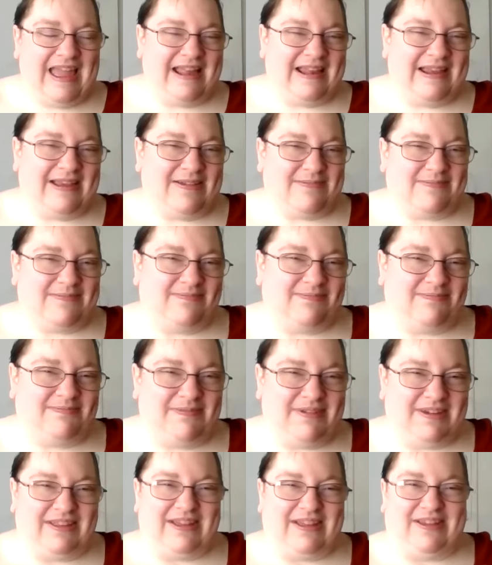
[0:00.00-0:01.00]
And um,
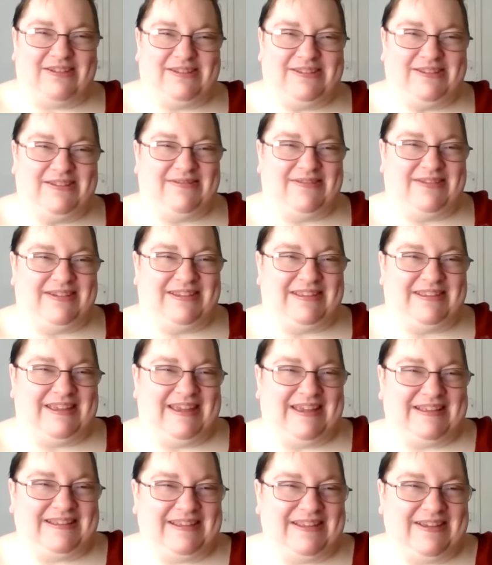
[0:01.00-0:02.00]
Bill, I also wanted
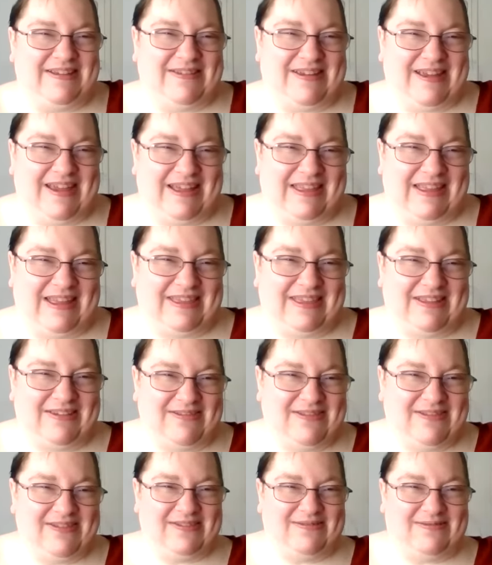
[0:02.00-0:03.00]
to ask you now that the
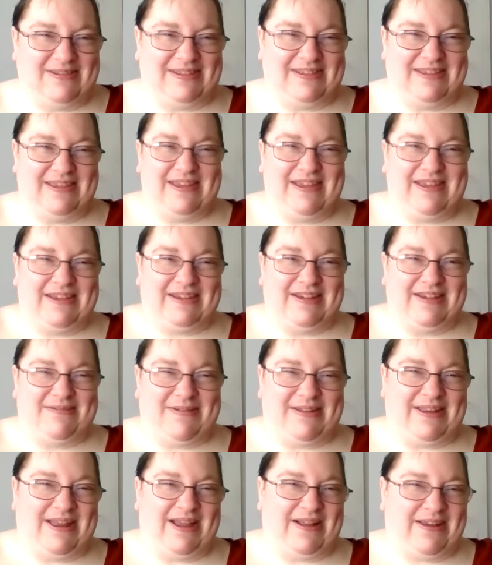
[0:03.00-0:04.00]
film is
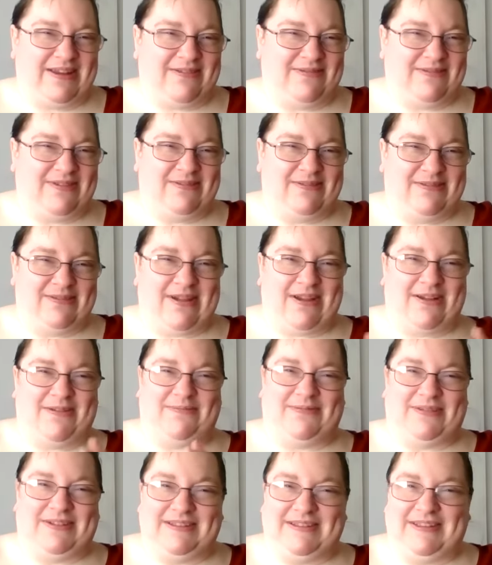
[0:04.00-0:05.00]
coming out, have you
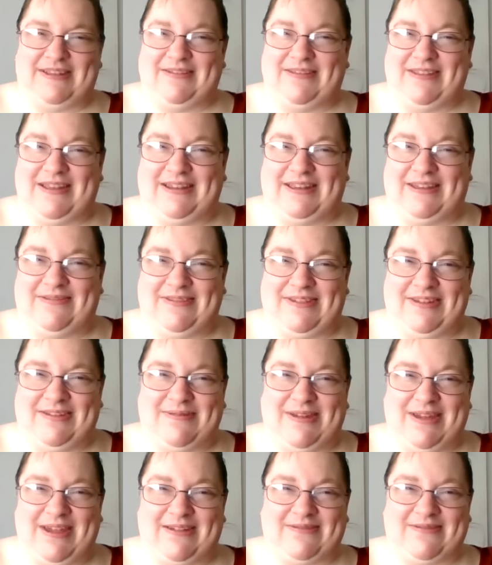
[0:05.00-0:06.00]
um, received any
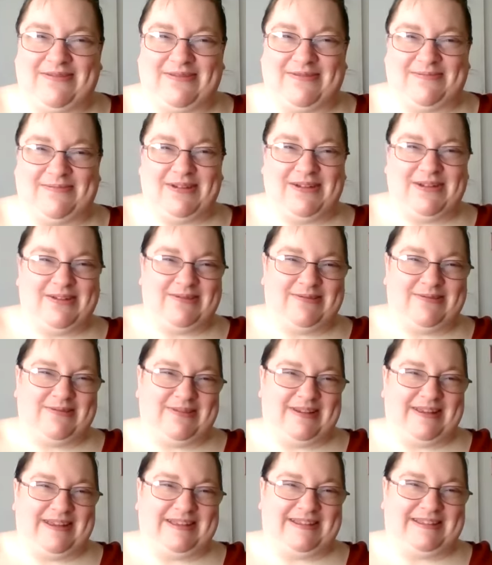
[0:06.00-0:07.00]
feedback from
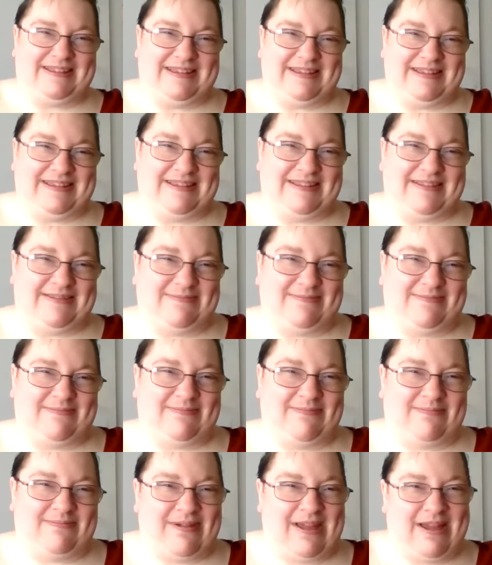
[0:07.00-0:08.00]
audiences
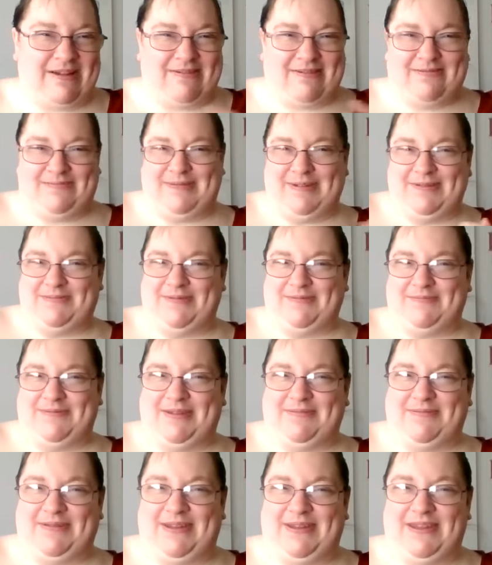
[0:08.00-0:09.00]
and how have people
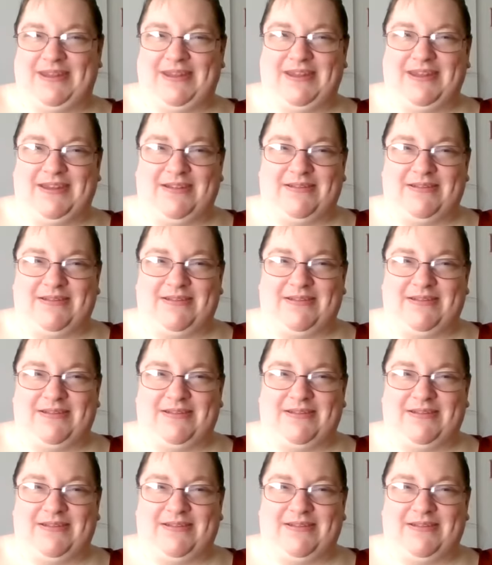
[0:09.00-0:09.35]
maybe